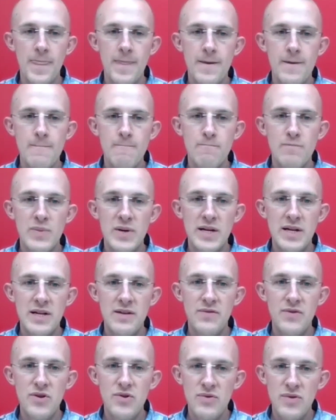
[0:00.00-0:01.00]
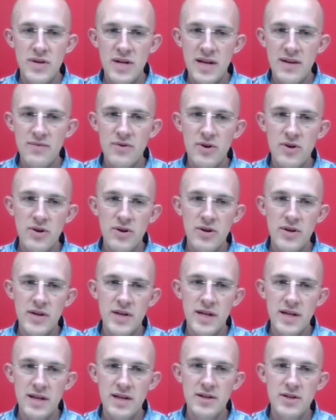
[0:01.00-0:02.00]
But if you never
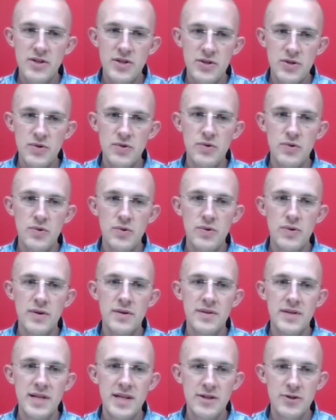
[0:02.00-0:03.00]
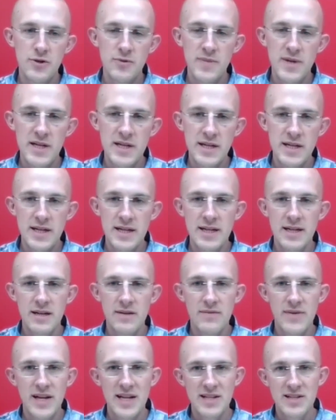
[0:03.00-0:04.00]
get to the intermediate and
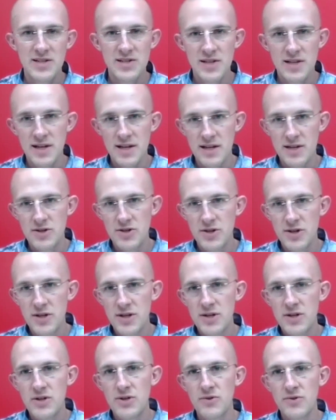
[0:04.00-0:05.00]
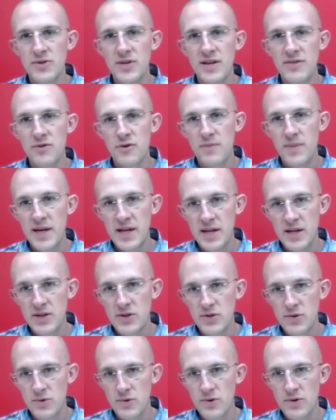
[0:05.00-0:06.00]
advanced stage, you'll never make
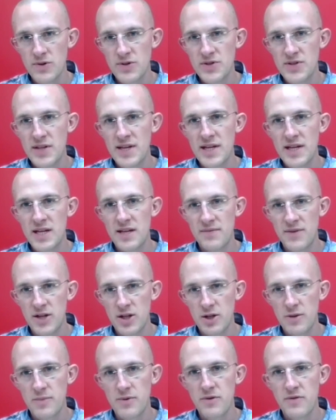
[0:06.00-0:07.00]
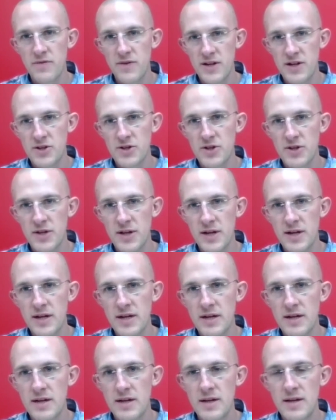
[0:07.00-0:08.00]
it towards that developer finish
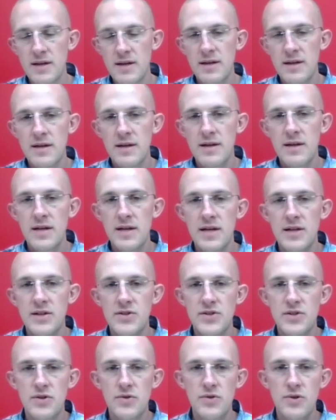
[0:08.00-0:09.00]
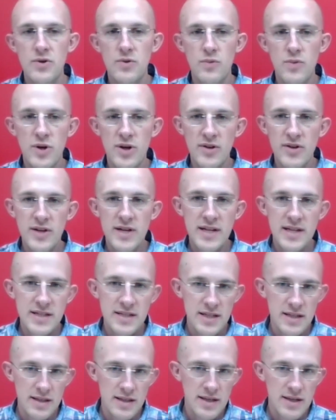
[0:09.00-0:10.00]
line. And so you really need
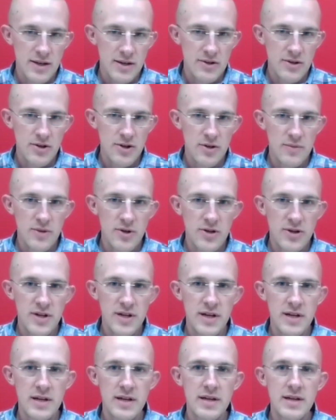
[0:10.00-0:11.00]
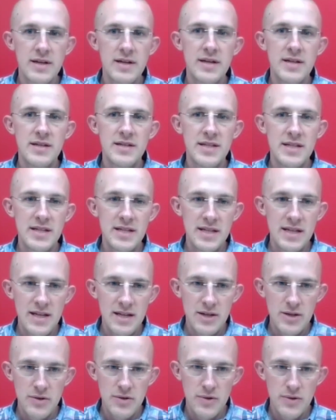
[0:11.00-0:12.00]
to lean on your community to
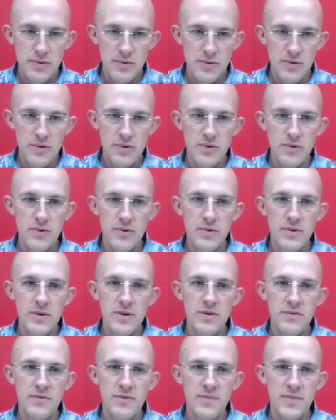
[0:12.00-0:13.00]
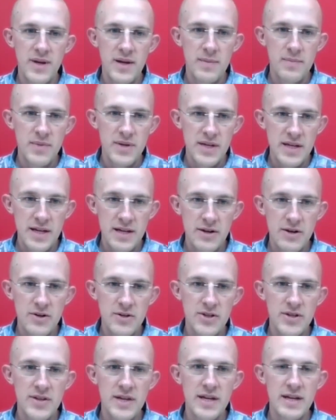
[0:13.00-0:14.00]
get you through from that beginner
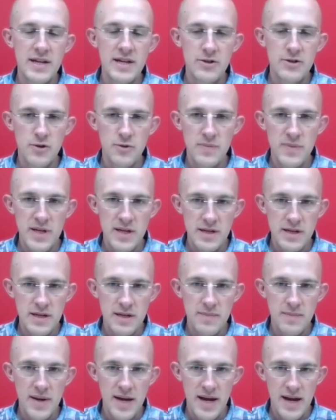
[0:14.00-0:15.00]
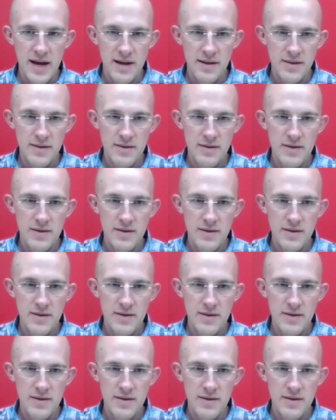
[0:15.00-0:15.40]
to that intermediate path.